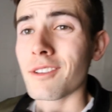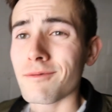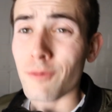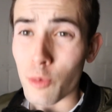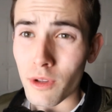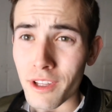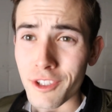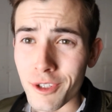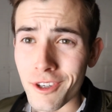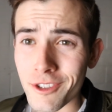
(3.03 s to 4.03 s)
What led
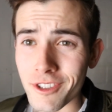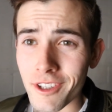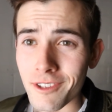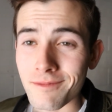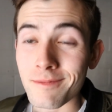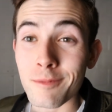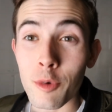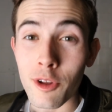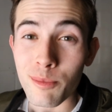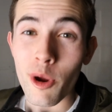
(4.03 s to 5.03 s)
you here today?
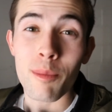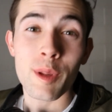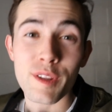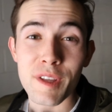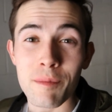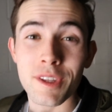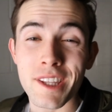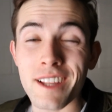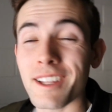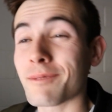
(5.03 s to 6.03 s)
Well, probably the same thing
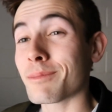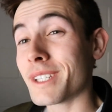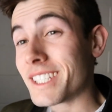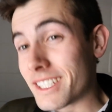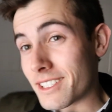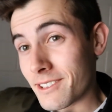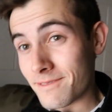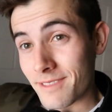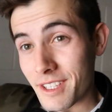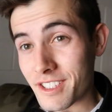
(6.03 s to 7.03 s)
that led me,
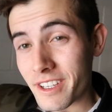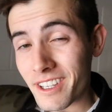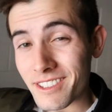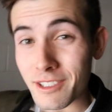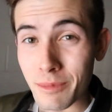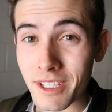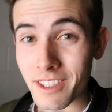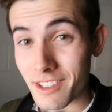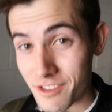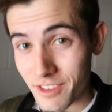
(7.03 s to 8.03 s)
this guy, to making
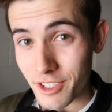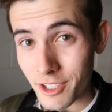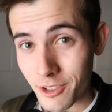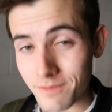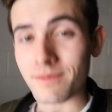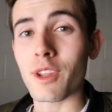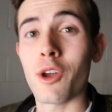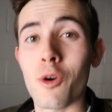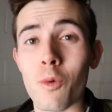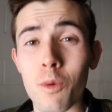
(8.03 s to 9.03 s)
this video.
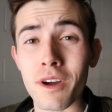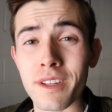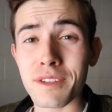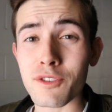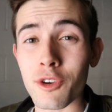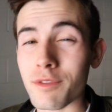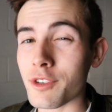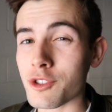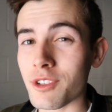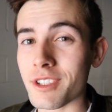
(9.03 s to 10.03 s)
What is
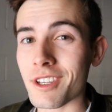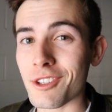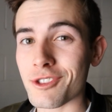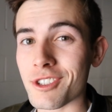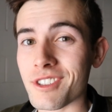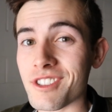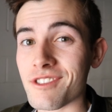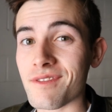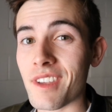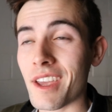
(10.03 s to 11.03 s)
artificial intelligence,
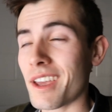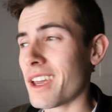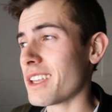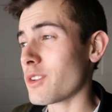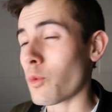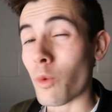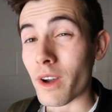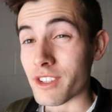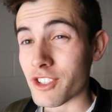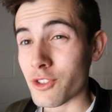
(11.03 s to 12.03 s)
and why
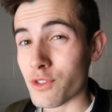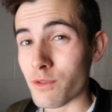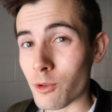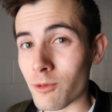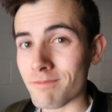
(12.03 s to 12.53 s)
is it useful?